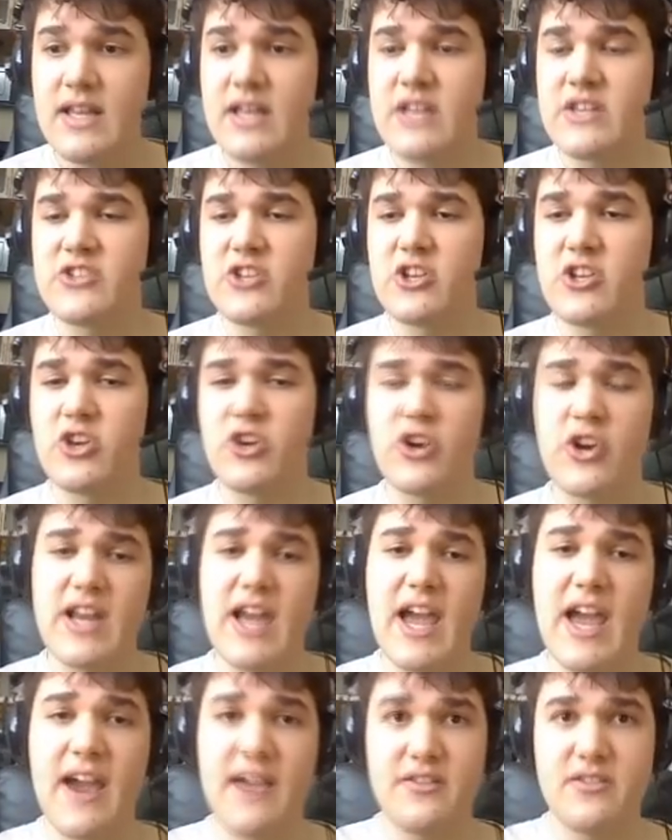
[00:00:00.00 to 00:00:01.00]
So you're going to
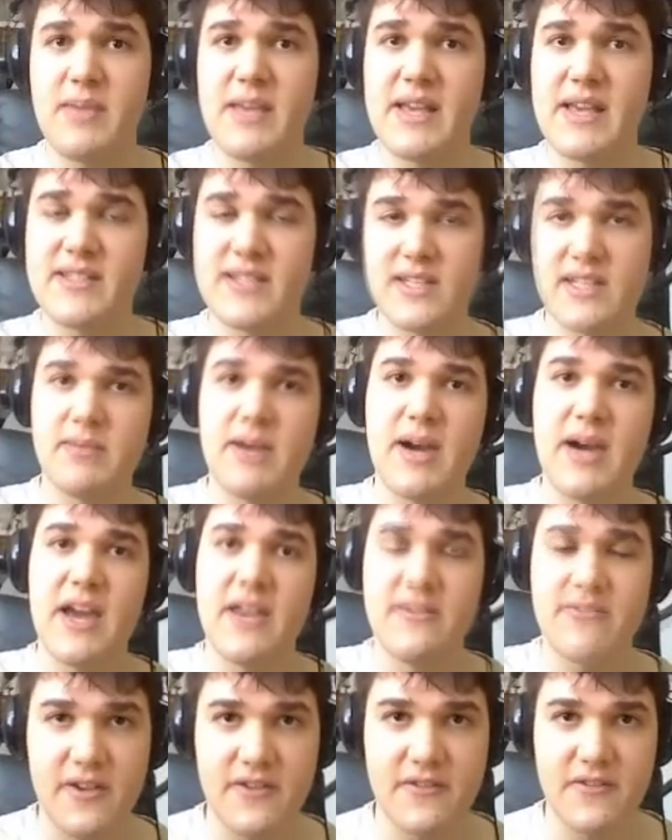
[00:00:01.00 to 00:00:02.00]
have to basically buy the
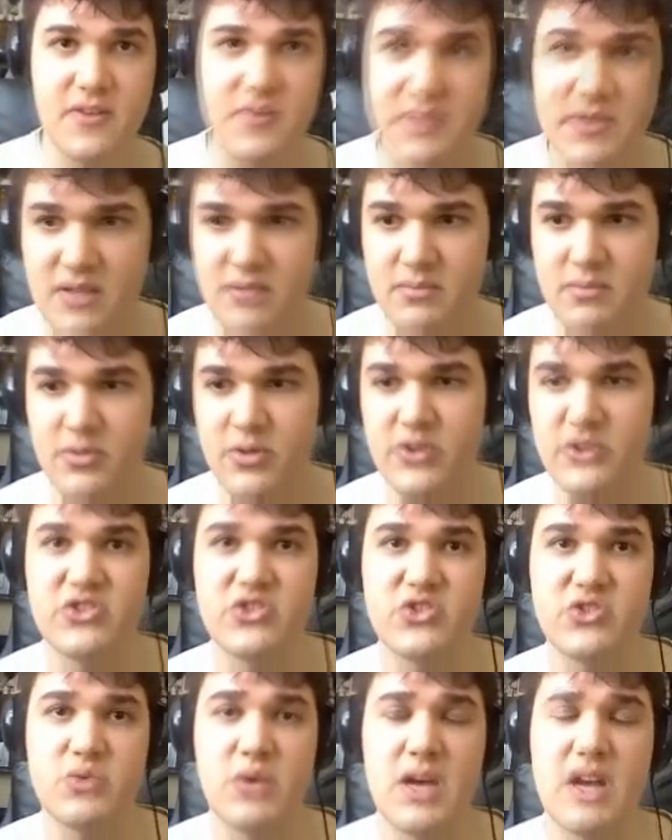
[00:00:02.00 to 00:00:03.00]
50% person
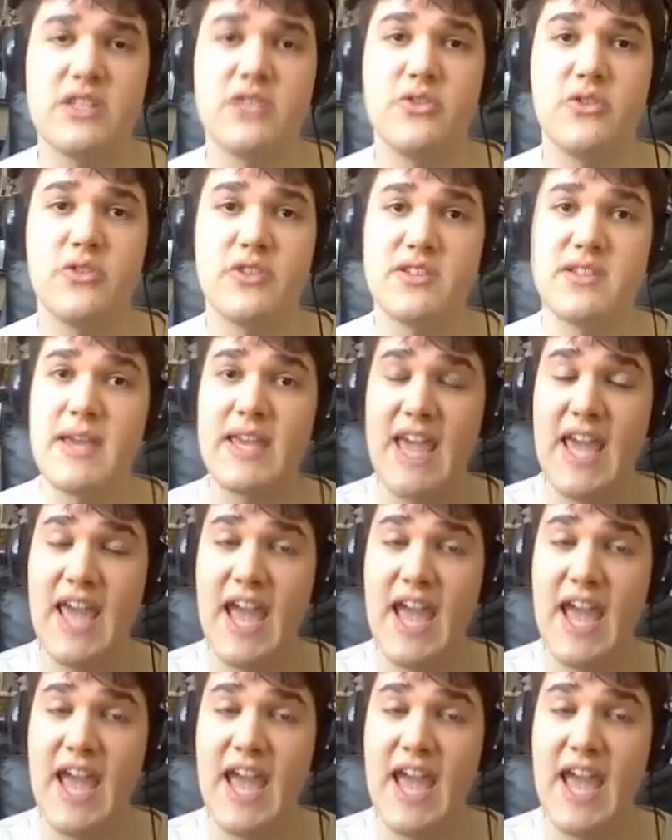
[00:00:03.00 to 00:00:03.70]
as well in order to make